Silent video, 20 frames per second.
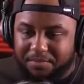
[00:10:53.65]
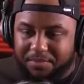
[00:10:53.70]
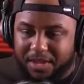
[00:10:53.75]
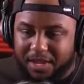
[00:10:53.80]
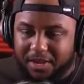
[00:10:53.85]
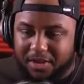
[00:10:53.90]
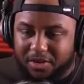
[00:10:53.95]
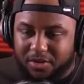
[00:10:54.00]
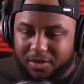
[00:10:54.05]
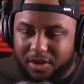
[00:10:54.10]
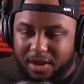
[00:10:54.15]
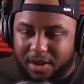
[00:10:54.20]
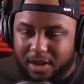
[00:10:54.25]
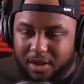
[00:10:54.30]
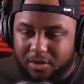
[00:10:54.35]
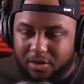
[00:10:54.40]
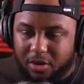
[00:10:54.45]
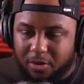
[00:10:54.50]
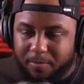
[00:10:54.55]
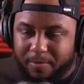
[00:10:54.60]
I'm not gonna.
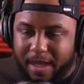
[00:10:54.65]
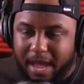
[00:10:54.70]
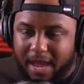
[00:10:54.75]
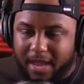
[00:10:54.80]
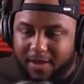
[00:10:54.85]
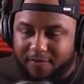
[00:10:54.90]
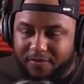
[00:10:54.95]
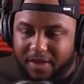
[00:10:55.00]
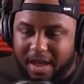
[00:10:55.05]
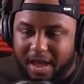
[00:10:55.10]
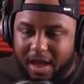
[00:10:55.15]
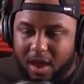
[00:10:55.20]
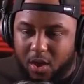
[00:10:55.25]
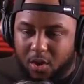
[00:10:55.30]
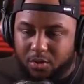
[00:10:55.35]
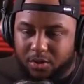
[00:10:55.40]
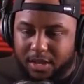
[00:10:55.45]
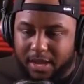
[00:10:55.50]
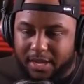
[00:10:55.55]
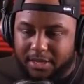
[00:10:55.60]
I'll go back if I.
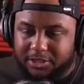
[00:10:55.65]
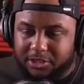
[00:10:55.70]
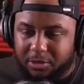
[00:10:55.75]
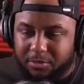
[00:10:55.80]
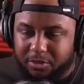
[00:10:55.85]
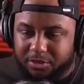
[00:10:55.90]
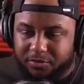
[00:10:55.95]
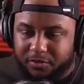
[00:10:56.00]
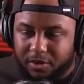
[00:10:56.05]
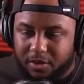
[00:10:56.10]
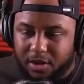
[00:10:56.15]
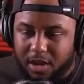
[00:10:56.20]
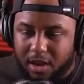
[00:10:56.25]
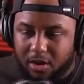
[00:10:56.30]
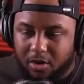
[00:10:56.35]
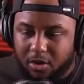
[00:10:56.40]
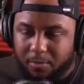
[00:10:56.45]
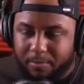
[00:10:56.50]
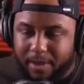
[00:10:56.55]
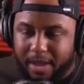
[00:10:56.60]
Oh gosh, I almost fell.
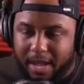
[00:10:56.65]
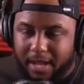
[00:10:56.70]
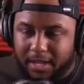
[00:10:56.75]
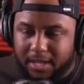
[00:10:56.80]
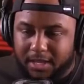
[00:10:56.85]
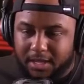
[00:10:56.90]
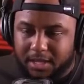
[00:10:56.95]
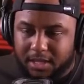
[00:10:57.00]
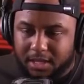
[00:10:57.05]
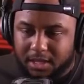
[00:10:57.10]
I'll go back.